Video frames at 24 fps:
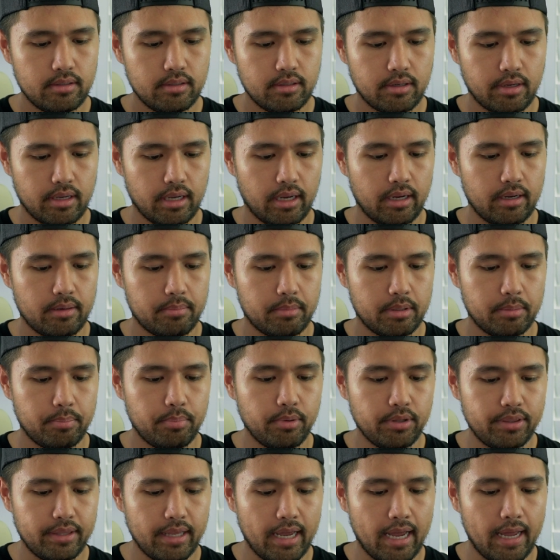Okay, I'm gonna
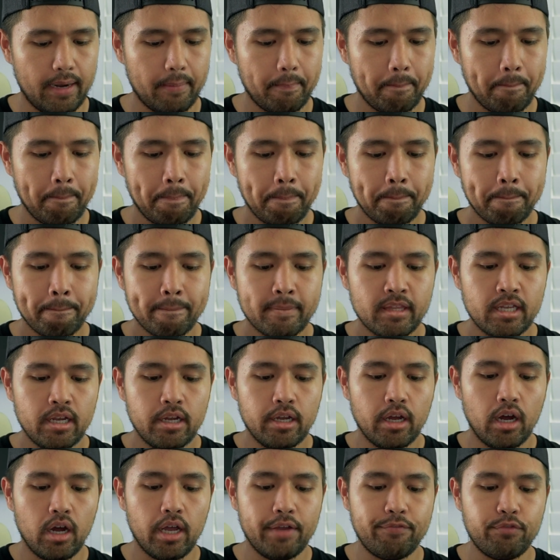put that.
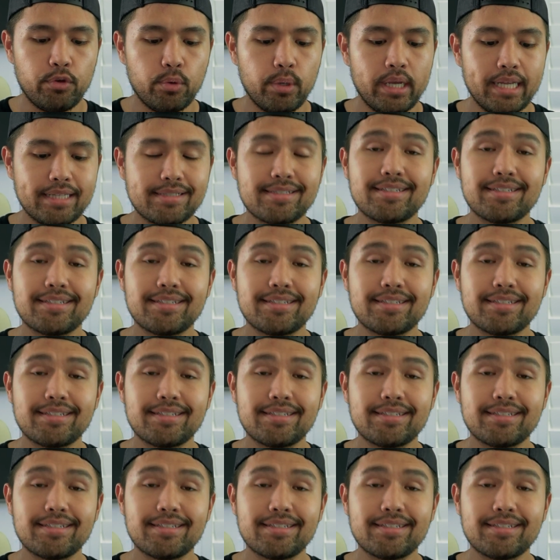If you hit